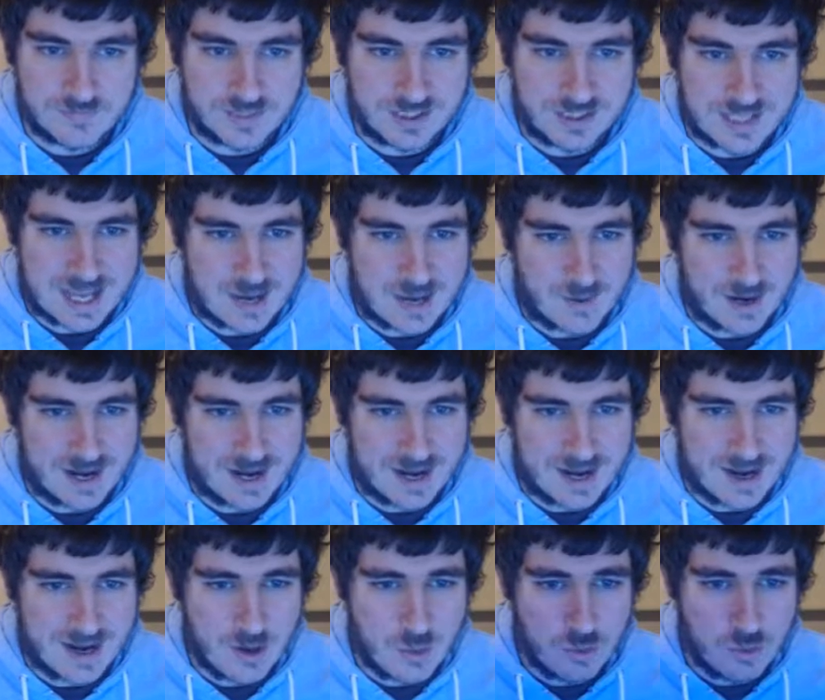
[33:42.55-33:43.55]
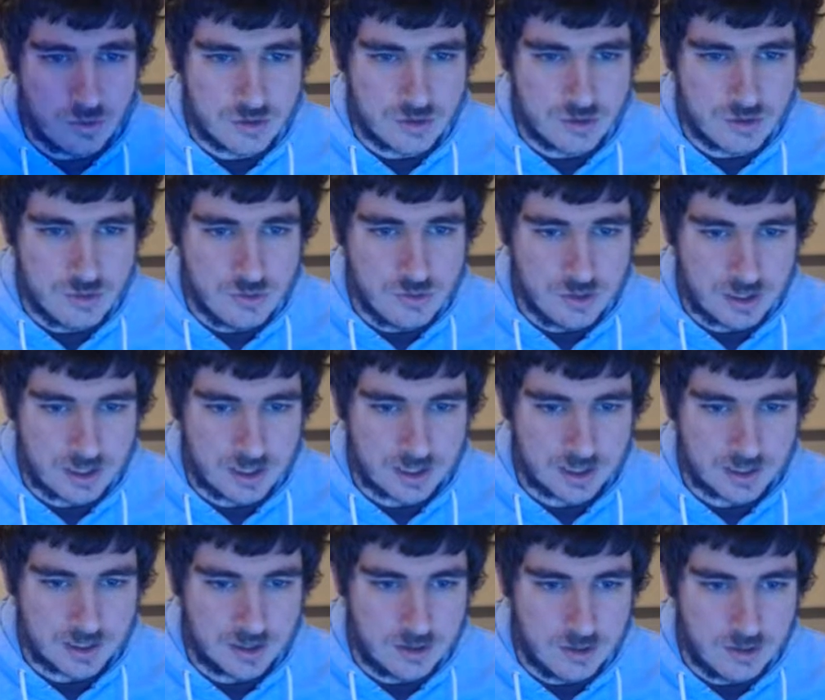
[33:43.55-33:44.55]
now how do I
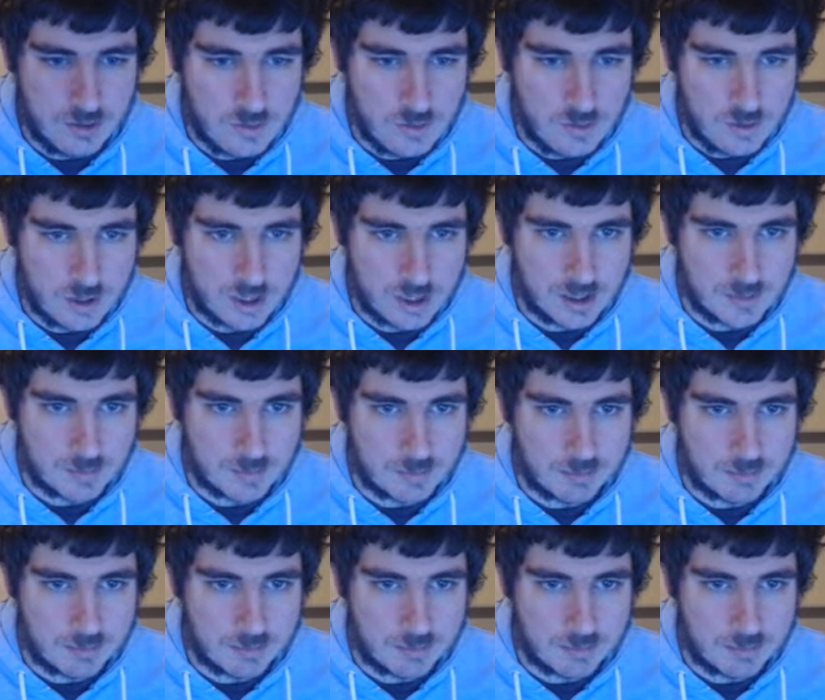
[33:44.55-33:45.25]
go about